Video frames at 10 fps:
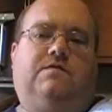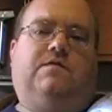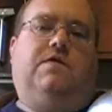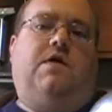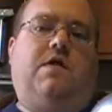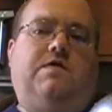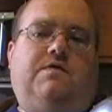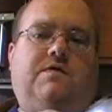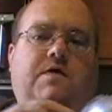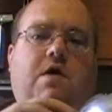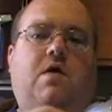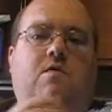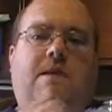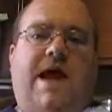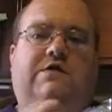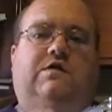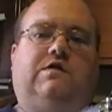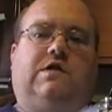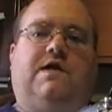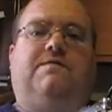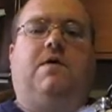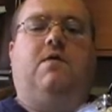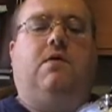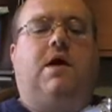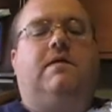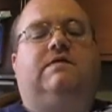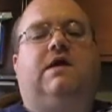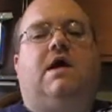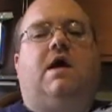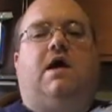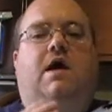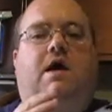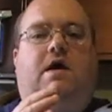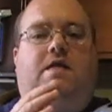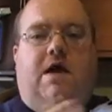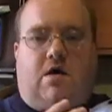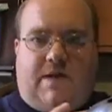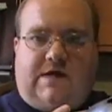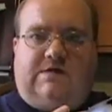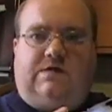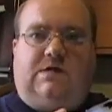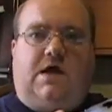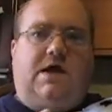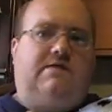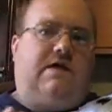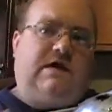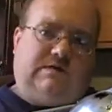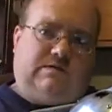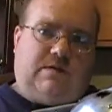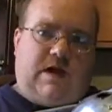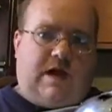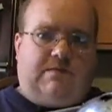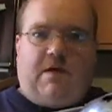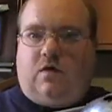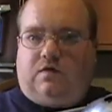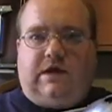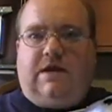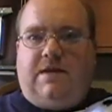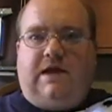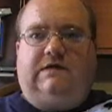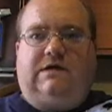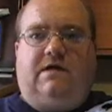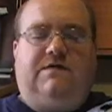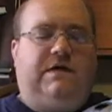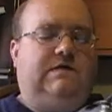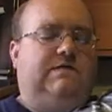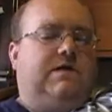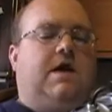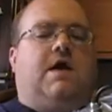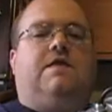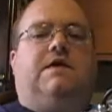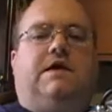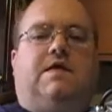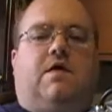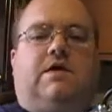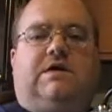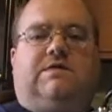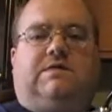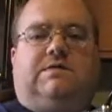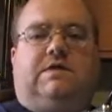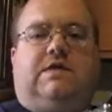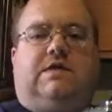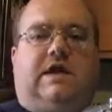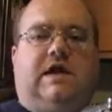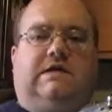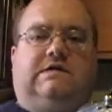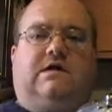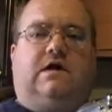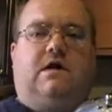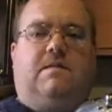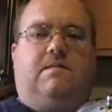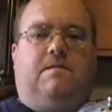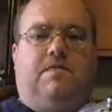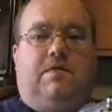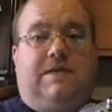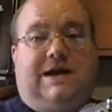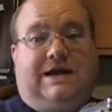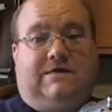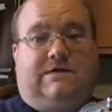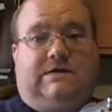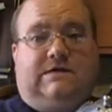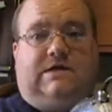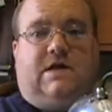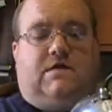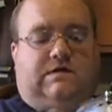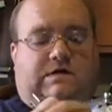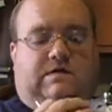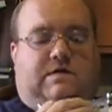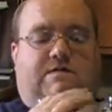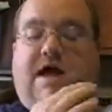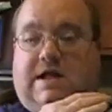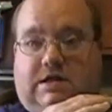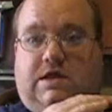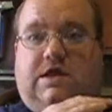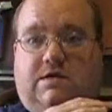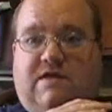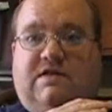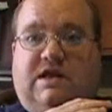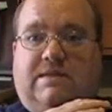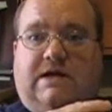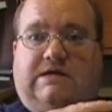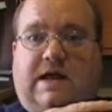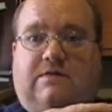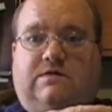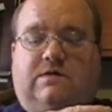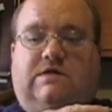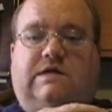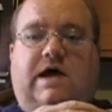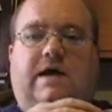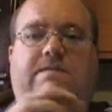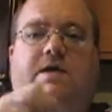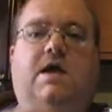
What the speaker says: for their own master slave programs. They are master slave, as most DMX stuff is. The only difference between these, the big difference in those, is the fact that they do have the DMX cables on the side.